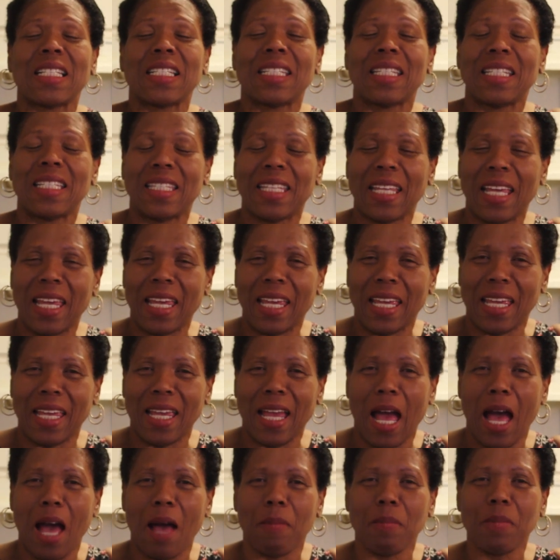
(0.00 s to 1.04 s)

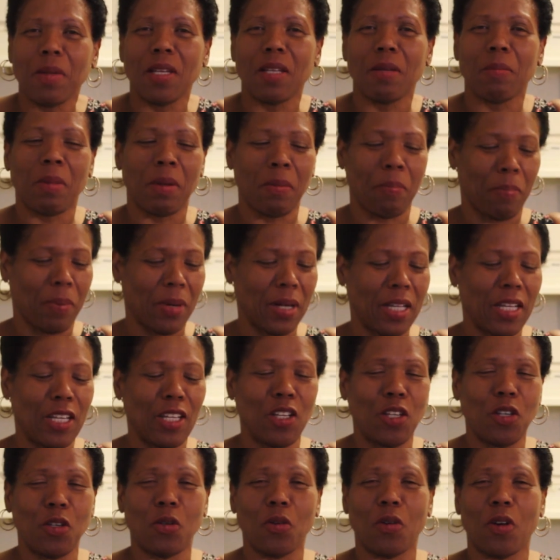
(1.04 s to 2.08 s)
Today I'm gonna be
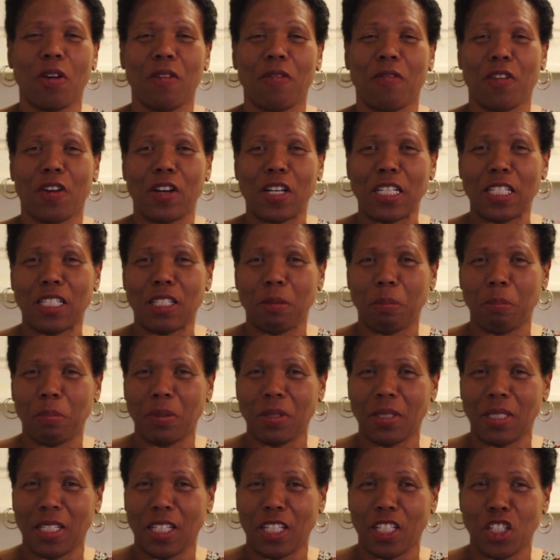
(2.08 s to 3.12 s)
bringing you a very
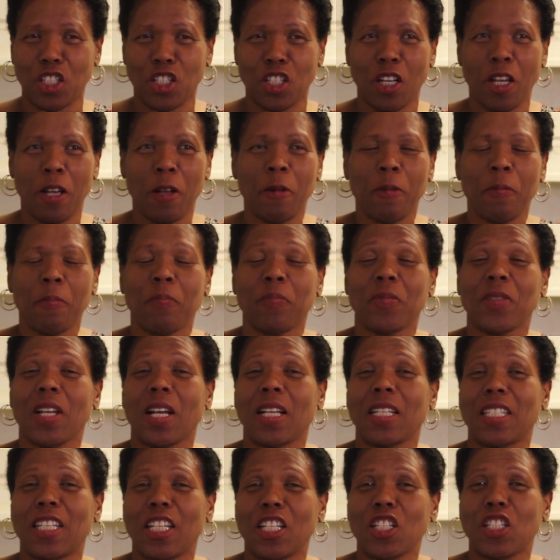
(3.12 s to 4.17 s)
simple dish,
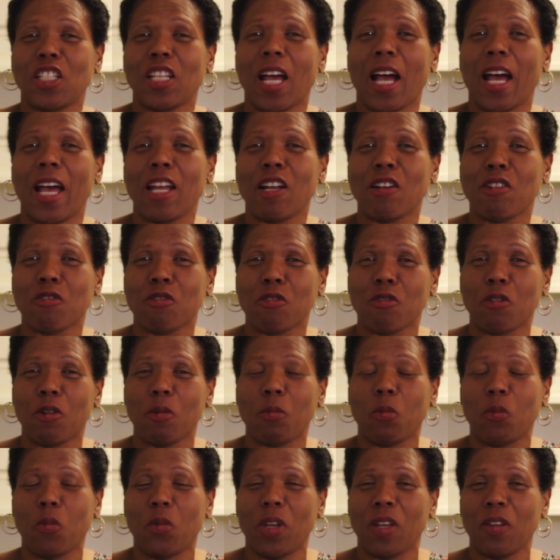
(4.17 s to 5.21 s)
a dish that I grew
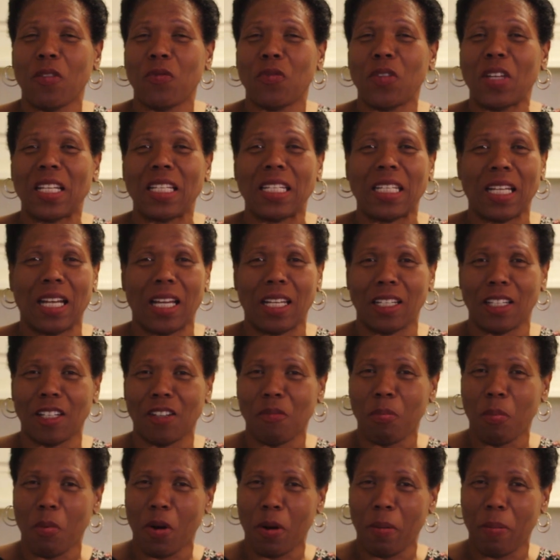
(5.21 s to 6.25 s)
up with in the
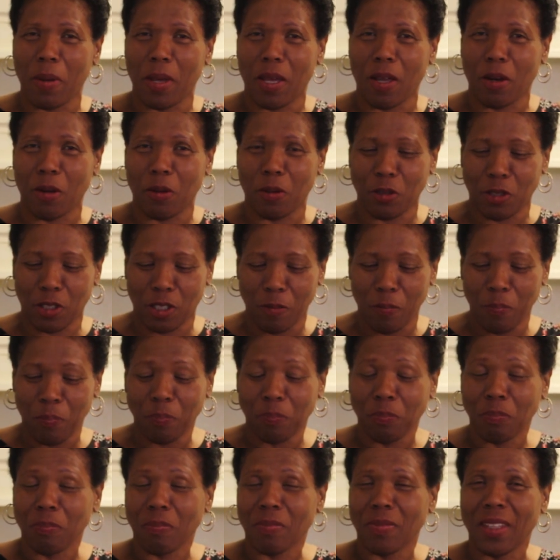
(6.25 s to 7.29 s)
island of Barbados.
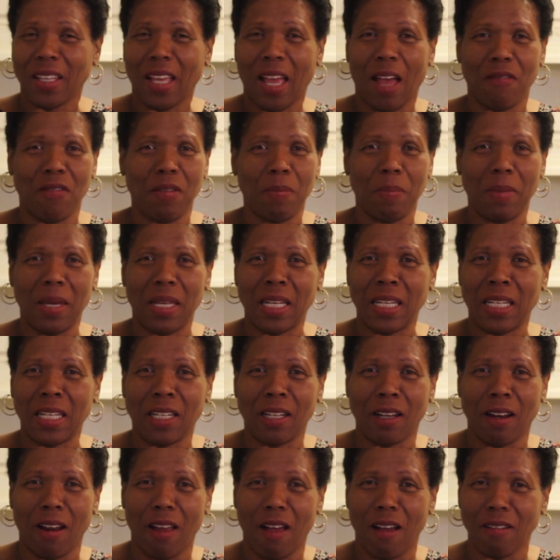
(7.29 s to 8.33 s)
Haven't made it in
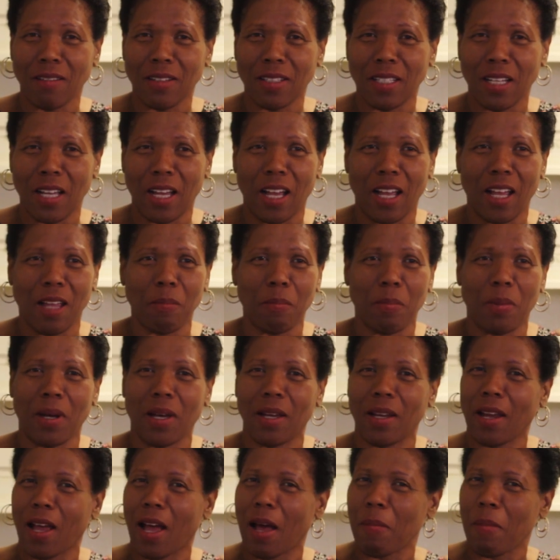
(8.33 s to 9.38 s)
a long time,
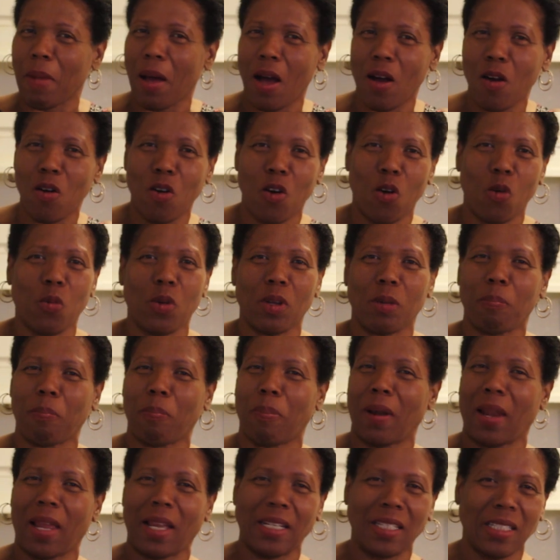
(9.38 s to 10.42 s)
but I'm at home with
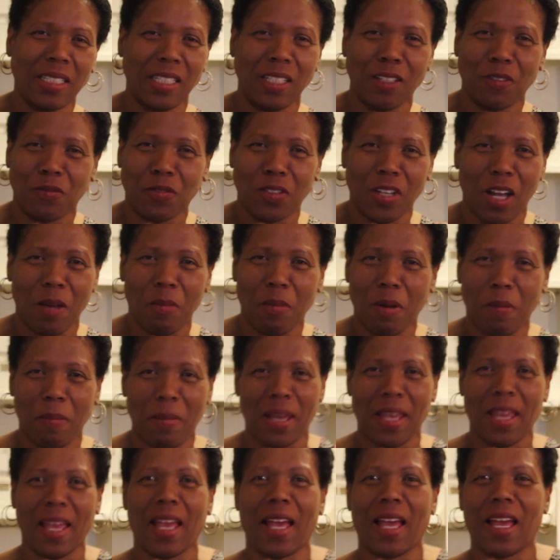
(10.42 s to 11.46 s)
plenty of time on
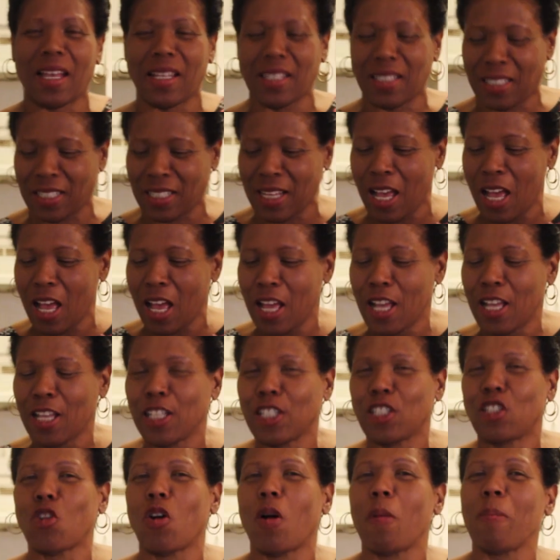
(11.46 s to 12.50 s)
my hands,
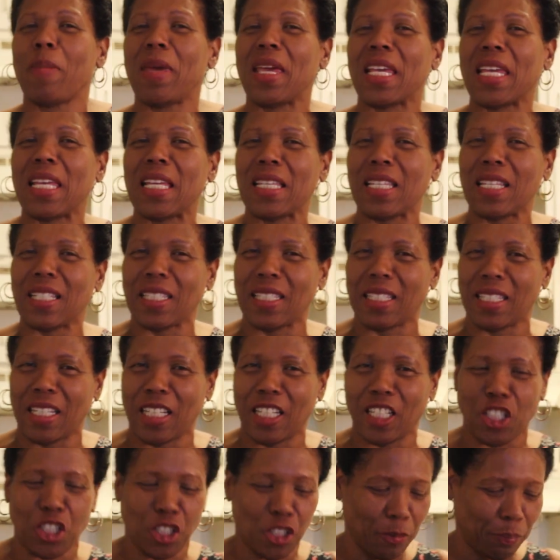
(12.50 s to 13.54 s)
so I'm making this
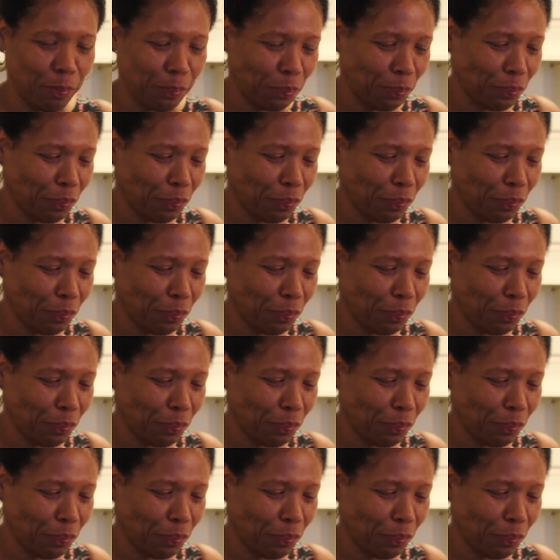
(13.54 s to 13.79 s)
dish